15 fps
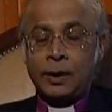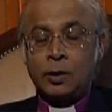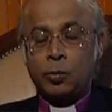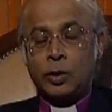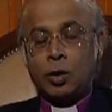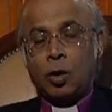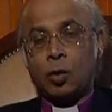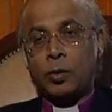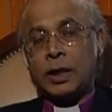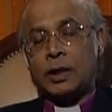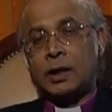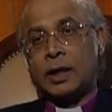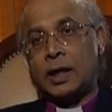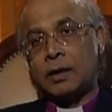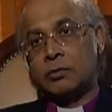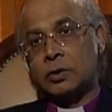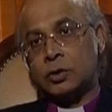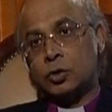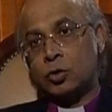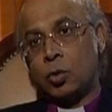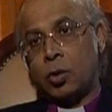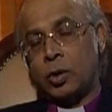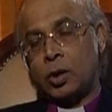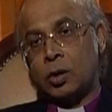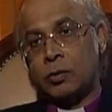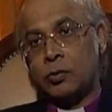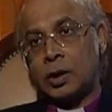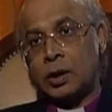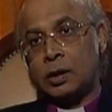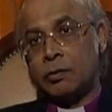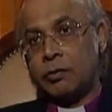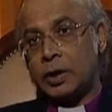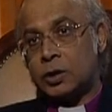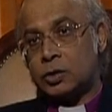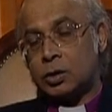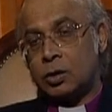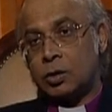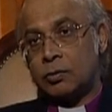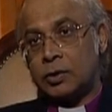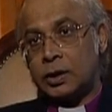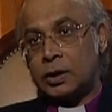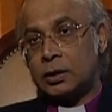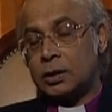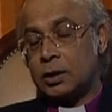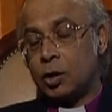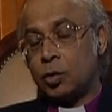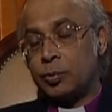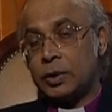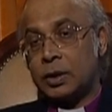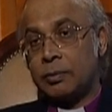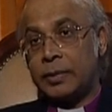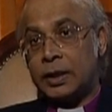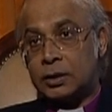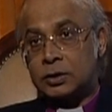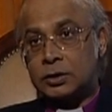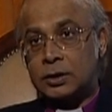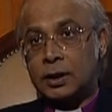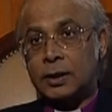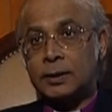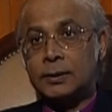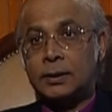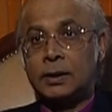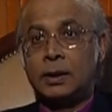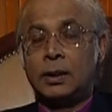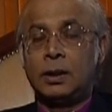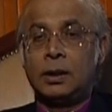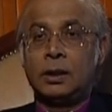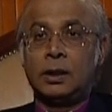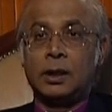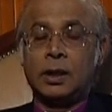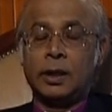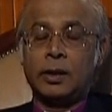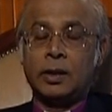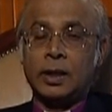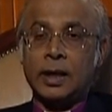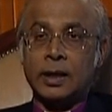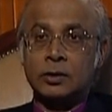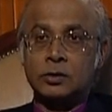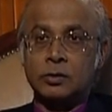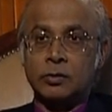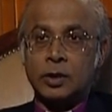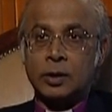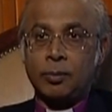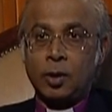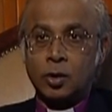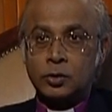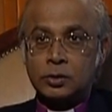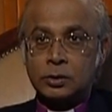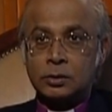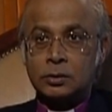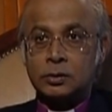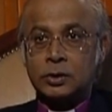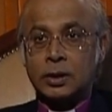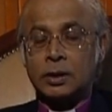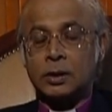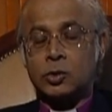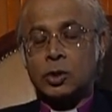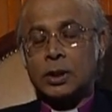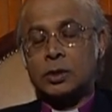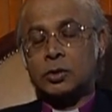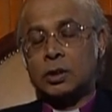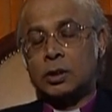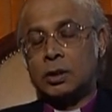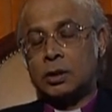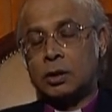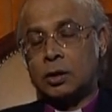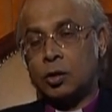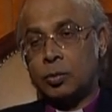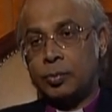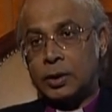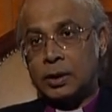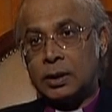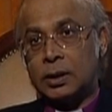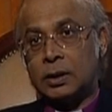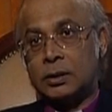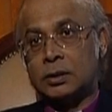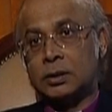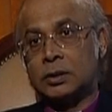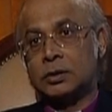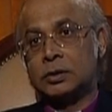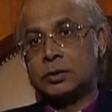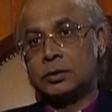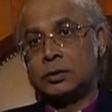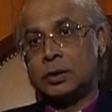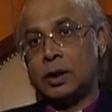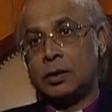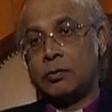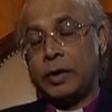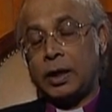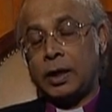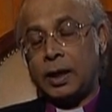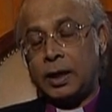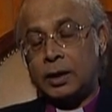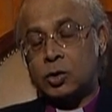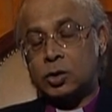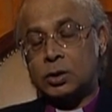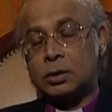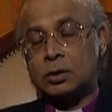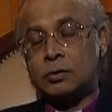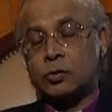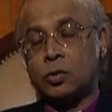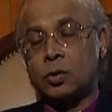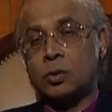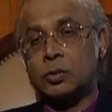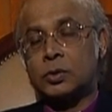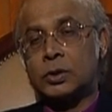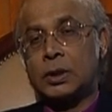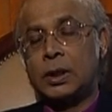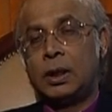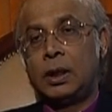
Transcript: We already have the story of the conversion of the Ethiopian minister uh, in the Acts of the Apostles, and the church in Ethiopia is uh, very ancient, of course.